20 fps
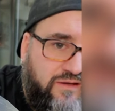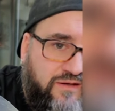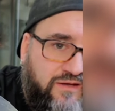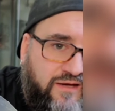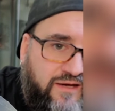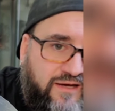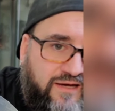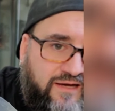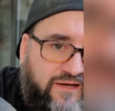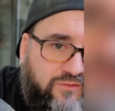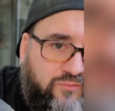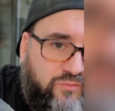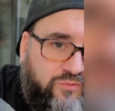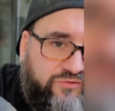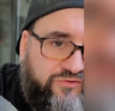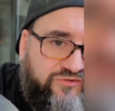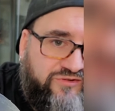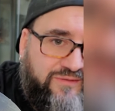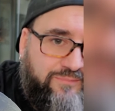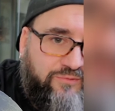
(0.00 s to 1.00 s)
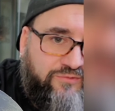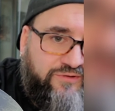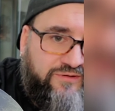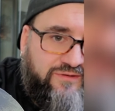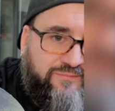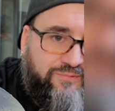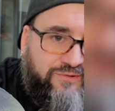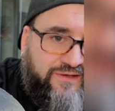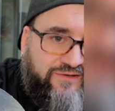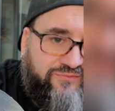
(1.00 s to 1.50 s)
were stippled into
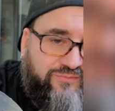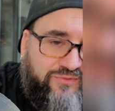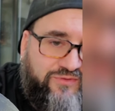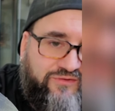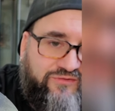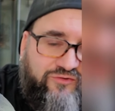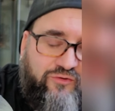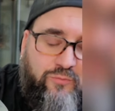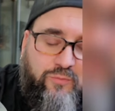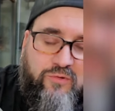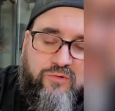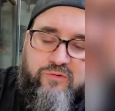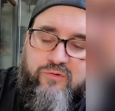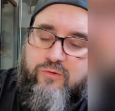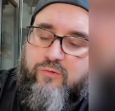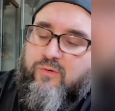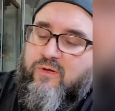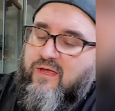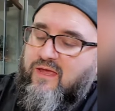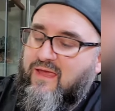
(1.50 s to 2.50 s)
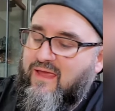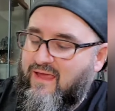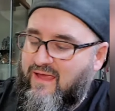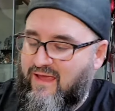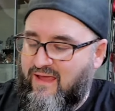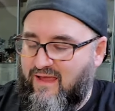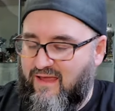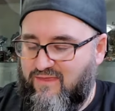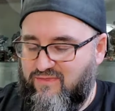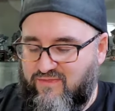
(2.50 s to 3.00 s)
place with the super glue.
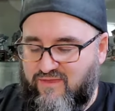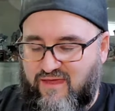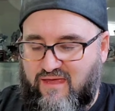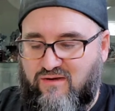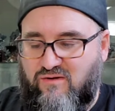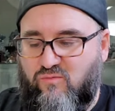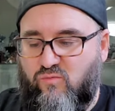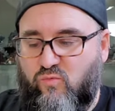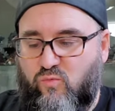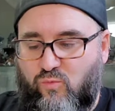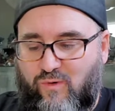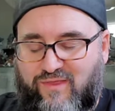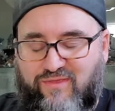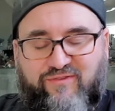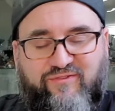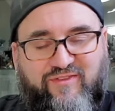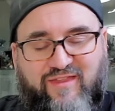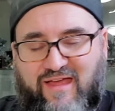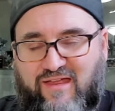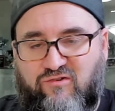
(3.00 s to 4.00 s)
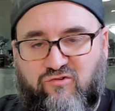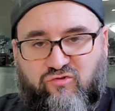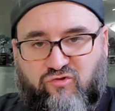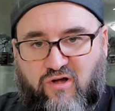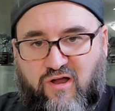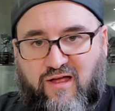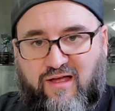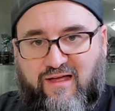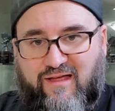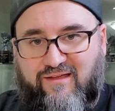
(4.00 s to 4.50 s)
And then once that
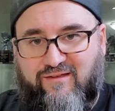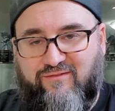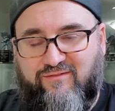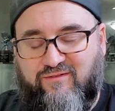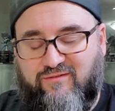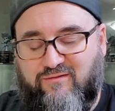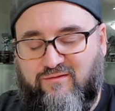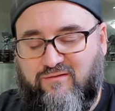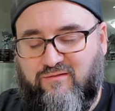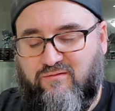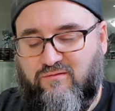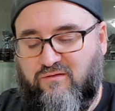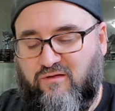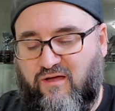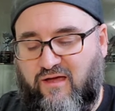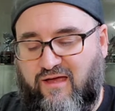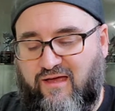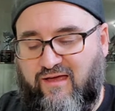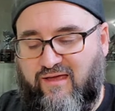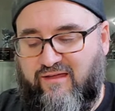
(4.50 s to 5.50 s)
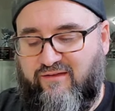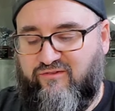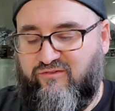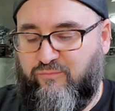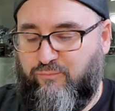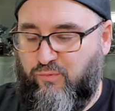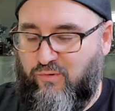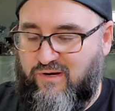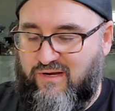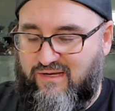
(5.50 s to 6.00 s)
dries, I
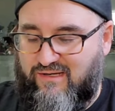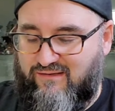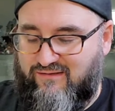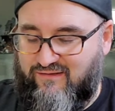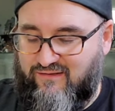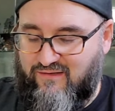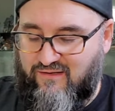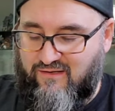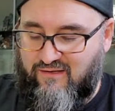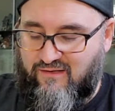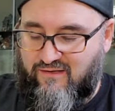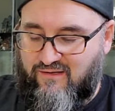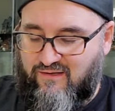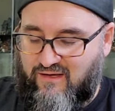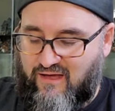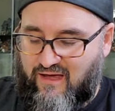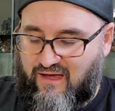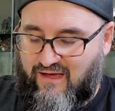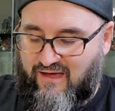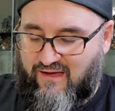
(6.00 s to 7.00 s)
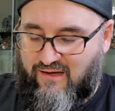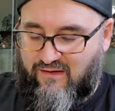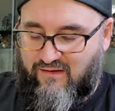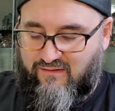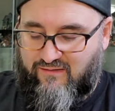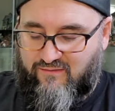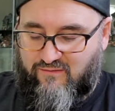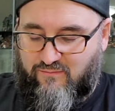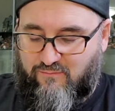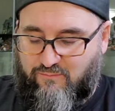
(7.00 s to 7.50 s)
sprayed
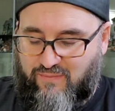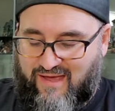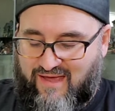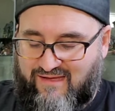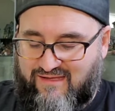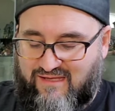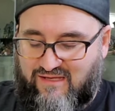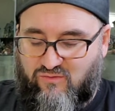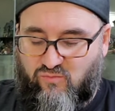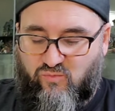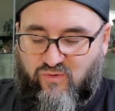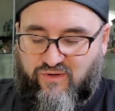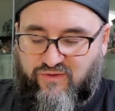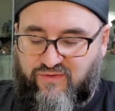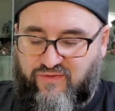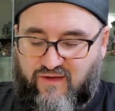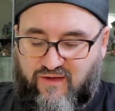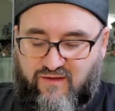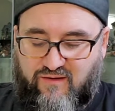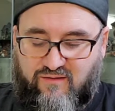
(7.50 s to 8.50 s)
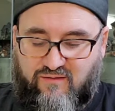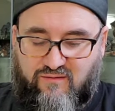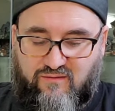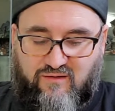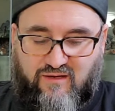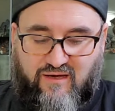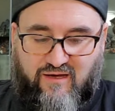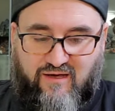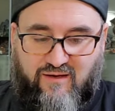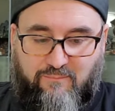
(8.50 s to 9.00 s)
back in with
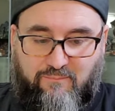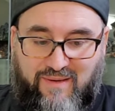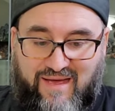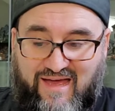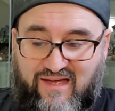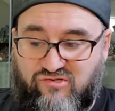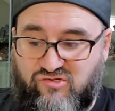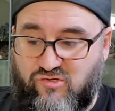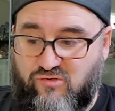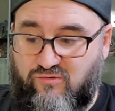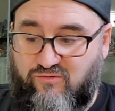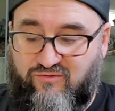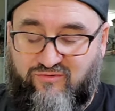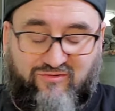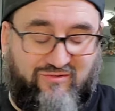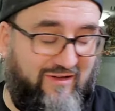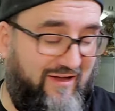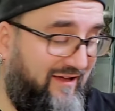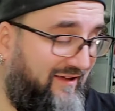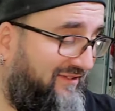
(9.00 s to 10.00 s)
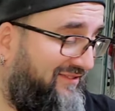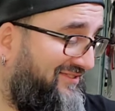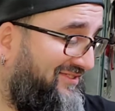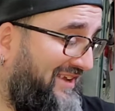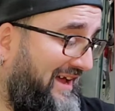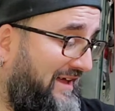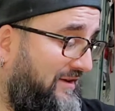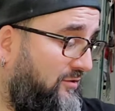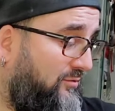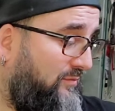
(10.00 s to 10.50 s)
Badger's
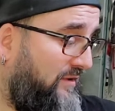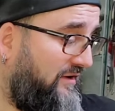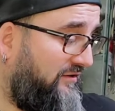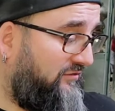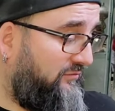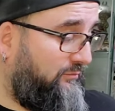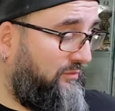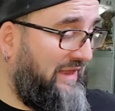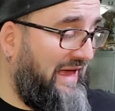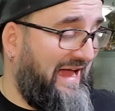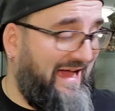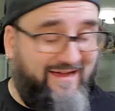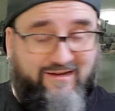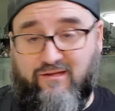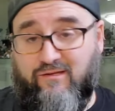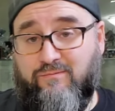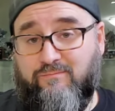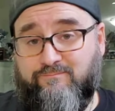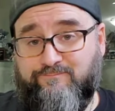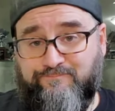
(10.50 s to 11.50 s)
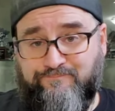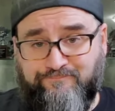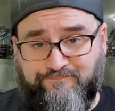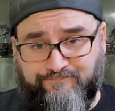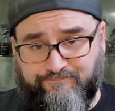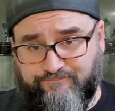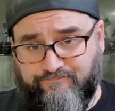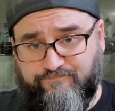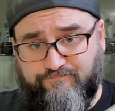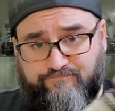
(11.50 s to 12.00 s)
Stynylrez Res Black,
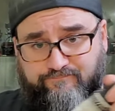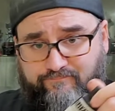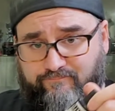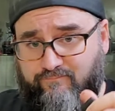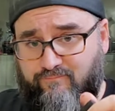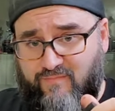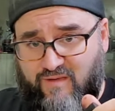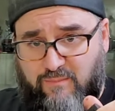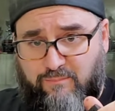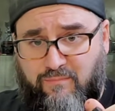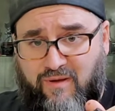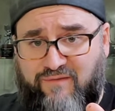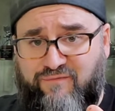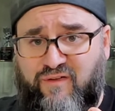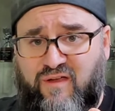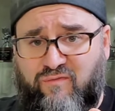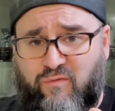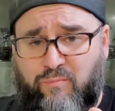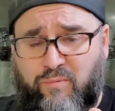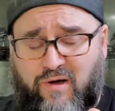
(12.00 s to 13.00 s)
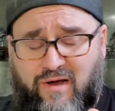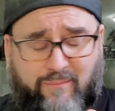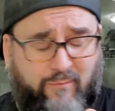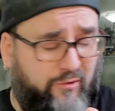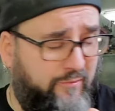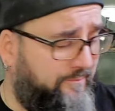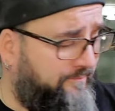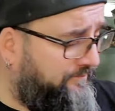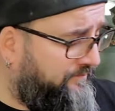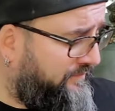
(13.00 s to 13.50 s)
my favorite primer.
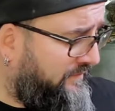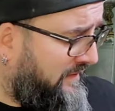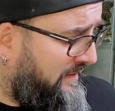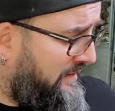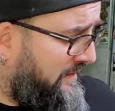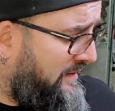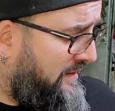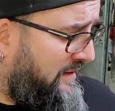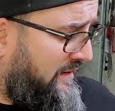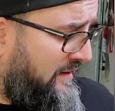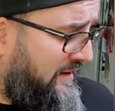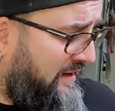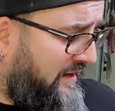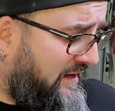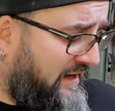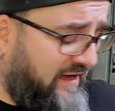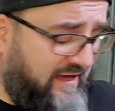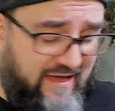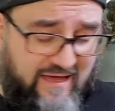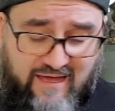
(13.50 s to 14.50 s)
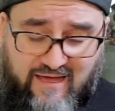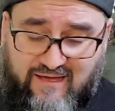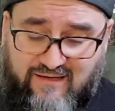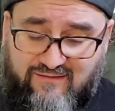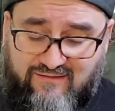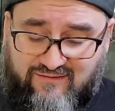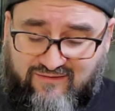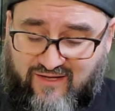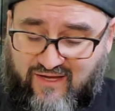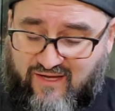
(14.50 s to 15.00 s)
And